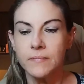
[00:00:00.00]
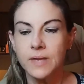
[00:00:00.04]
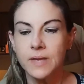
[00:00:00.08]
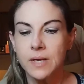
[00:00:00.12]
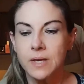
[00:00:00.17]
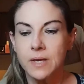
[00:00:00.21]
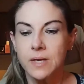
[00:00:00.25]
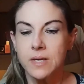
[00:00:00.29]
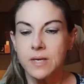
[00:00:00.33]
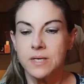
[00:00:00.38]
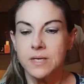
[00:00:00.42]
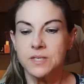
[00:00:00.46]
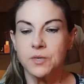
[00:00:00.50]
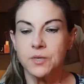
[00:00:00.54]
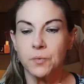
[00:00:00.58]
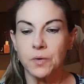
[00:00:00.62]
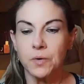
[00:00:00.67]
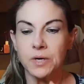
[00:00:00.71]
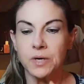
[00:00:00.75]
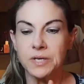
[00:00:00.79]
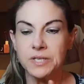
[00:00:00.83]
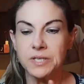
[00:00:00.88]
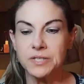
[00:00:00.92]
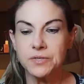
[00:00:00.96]
So we're
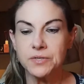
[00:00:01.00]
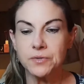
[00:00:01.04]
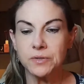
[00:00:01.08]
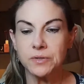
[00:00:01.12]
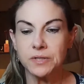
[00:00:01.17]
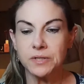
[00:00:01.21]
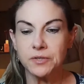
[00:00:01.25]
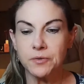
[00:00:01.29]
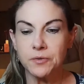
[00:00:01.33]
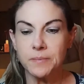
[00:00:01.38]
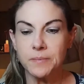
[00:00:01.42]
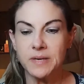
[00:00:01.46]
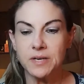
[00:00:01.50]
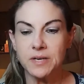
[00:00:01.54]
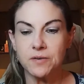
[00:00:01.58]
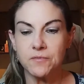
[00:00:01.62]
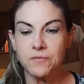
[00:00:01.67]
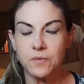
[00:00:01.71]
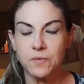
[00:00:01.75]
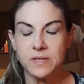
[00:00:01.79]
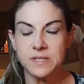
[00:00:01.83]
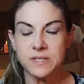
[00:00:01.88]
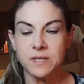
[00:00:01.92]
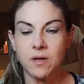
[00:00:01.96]
going to do a little bit of
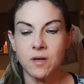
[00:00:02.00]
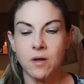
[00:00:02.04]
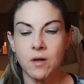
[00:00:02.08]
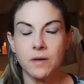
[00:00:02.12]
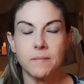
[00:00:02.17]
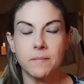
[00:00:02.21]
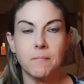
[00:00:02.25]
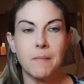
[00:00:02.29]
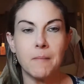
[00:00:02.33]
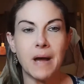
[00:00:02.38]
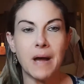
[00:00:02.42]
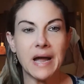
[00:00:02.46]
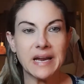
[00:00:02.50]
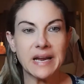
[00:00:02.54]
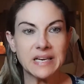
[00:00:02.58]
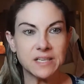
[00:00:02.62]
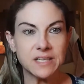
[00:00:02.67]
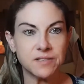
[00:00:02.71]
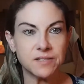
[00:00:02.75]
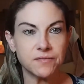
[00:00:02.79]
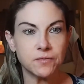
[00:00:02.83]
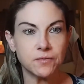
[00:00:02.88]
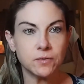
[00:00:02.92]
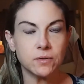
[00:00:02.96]
what's called
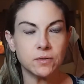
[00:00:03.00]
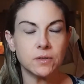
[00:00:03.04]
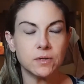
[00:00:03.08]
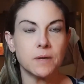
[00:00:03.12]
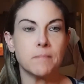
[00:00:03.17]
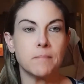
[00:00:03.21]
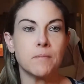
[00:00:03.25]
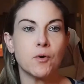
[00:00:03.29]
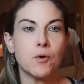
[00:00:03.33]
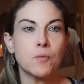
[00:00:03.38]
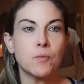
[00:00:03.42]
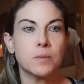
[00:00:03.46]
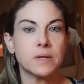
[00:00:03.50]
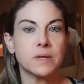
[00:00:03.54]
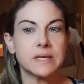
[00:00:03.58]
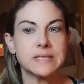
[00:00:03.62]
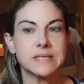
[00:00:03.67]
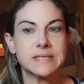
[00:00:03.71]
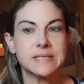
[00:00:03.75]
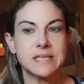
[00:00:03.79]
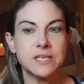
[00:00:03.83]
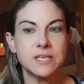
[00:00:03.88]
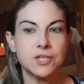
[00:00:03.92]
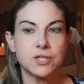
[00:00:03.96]
mindful
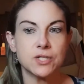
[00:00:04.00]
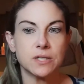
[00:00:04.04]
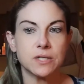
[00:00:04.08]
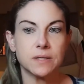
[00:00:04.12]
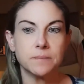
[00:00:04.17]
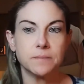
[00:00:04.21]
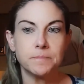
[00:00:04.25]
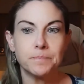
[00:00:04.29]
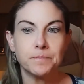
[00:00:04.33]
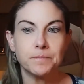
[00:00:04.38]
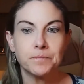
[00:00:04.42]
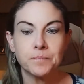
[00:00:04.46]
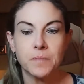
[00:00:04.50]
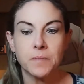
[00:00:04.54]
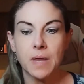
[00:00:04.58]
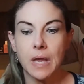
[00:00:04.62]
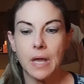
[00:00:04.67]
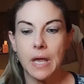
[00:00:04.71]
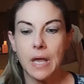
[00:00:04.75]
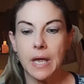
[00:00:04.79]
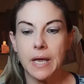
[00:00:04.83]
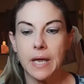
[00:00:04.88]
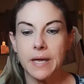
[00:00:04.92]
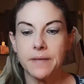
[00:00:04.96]
mobilization.
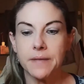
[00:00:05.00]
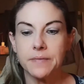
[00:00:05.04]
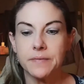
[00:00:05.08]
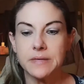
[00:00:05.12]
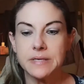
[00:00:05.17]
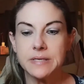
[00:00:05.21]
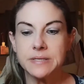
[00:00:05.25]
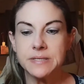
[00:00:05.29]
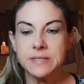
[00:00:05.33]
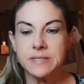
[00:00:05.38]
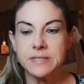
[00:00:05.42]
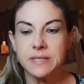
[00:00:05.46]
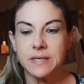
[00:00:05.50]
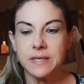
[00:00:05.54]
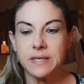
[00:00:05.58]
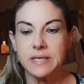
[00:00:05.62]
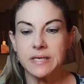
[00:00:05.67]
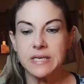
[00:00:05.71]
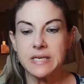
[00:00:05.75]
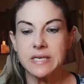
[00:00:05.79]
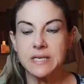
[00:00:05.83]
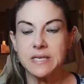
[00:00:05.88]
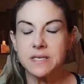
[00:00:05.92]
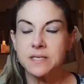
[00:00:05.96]
And these
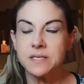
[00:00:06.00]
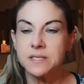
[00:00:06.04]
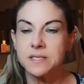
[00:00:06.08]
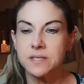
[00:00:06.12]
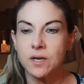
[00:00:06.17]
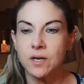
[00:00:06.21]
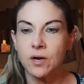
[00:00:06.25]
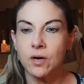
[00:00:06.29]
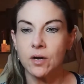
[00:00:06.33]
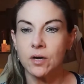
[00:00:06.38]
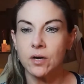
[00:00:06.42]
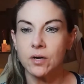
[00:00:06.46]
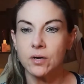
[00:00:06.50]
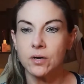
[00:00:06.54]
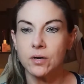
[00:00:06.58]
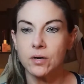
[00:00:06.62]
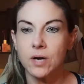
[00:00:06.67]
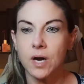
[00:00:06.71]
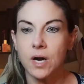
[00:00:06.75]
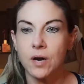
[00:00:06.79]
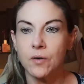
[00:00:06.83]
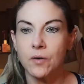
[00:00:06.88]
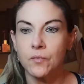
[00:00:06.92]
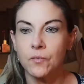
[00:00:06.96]
techniques are
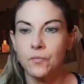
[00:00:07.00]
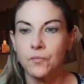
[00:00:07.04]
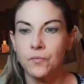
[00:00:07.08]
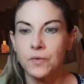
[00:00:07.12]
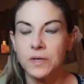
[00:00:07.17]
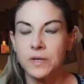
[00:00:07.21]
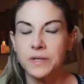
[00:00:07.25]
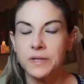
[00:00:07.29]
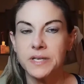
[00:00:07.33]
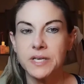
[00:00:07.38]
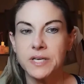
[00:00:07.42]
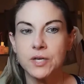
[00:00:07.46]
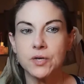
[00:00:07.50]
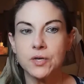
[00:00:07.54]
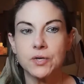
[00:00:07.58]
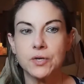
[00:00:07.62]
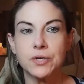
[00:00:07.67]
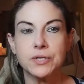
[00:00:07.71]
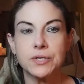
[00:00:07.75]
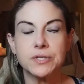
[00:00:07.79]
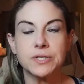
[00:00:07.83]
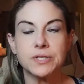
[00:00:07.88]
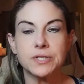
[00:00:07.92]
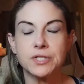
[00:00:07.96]
really
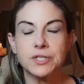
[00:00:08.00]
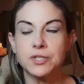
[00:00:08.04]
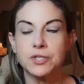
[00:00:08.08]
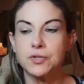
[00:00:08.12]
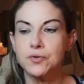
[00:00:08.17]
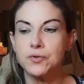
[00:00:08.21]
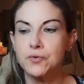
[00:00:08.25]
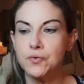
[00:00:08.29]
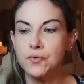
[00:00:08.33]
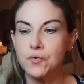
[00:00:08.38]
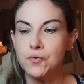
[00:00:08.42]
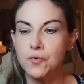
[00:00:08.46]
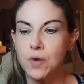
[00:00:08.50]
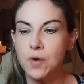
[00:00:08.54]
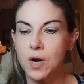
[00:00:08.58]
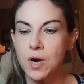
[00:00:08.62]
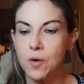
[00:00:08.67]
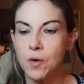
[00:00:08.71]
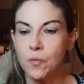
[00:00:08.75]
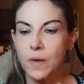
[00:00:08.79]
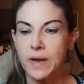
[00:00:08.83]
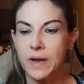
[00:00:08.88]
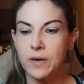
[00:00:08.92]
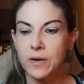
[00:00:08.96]
good to
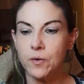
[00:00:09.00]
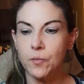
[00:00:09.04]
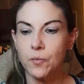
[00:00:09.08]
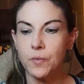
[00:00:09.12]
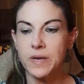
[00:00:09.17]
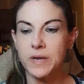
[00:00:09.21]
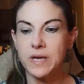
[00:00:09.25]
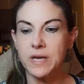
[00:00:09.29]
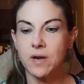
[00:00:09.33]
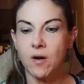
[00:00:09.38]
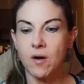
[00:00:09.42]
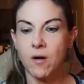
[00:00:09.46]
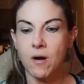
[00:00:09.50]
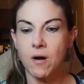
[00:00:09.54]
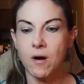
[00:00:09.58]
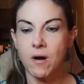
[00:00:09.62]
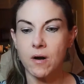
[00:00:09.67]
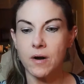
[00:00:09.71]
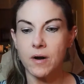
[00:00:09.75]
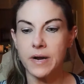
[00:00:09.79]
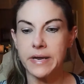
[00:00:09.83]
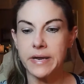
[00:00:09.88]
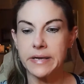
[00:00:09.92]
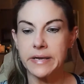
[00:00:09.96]
when we are
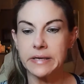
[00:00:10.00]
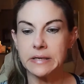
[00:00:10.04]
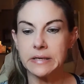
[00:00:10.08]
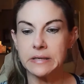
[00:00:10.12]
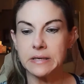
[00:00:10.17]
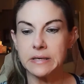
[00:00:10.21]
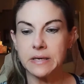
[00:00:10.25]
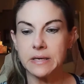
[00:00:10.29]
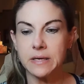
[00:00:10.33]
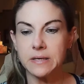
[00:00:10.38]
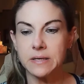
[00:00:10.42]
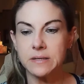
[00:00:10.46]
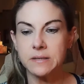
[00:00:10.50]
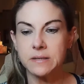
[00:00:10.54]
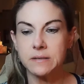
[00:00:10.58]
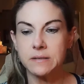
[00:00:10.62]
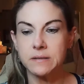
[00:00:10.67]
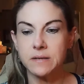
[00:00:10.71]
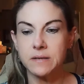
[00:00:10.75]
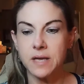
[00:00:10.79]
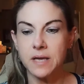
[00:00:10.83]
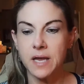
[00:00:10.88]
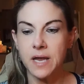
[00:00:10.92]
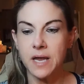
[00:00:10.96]
in
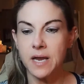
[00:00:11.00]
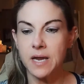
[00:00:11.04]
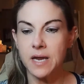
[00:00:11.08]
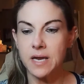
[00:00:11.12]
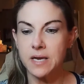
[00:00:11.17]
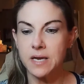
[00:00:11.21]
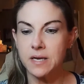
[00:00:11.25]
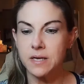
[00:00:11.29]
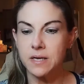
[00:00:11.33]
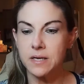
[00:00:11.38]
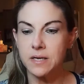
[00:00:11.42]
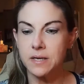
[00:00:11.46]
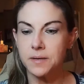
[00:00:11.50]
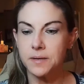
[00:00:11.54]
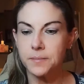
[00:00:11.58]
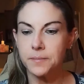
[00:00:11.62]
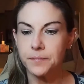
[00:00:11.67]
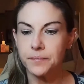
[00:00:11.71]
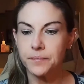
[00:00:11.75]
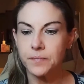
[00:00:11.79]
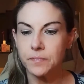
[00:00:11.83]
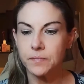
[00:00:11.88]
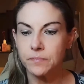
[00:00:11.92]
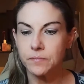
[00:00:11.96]
a,
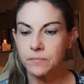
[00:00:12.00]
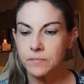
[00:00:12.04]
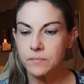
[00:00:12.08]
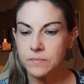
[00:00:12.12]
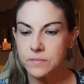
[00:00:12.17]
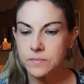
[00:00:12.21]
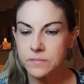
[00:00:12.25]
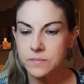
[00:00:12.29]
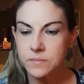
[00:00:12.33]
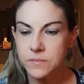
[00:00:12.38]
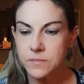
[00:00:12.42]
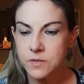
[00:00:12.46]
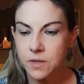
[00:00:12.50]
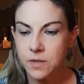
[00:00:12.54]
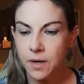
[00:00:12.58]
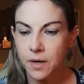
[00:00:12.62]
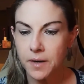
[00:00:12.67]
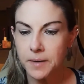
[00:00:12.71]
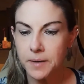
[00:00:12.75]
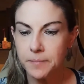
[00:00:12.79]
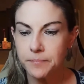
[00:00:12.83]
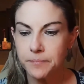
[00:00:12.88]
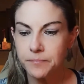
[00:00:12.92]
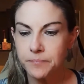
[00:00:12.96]

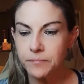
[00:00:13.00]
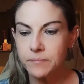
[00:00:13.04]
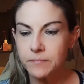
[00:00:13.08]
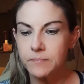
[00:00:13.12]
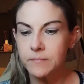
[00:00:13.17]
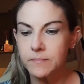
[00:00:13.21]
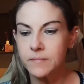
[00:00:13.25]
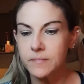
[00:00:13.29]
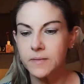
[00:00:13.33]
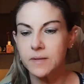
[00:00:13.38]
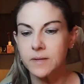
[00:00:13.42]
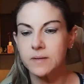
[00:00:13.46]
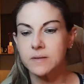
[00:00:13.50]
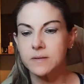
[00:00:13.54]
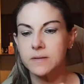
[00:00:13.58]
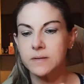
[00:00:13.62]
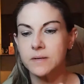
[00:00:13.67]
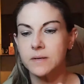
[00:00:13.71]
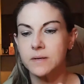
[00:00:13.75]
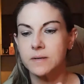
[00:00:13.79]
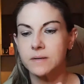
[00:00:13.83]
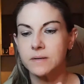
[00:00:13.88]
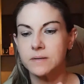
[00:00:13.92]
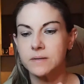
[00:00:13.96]
sorry,
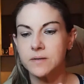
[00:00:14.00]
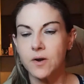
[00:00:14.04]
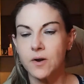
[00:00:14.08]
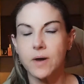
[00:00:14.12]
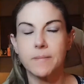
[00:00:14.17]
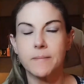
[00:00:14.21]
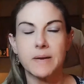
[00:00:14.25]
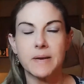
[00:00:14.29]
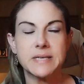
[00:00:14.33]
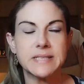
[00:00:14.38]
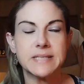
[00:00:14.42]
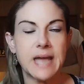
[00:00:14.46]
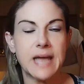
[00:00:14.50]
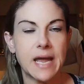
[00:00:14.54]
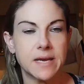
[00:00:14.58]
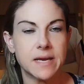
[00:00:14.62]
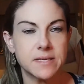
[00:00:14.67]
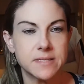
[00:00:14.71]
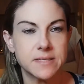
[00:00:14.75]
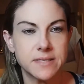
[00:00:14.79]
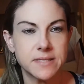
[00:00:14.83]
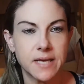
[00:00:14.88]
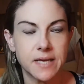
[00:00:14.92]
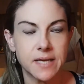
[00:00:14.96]
my dad is
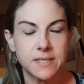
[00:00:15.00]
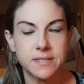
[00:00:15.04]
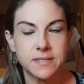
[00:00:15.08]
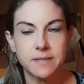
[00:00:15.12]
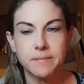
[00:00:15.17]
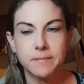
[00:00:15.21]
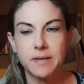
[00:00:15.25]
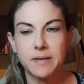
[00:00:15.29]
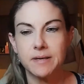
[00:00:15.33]
texting me.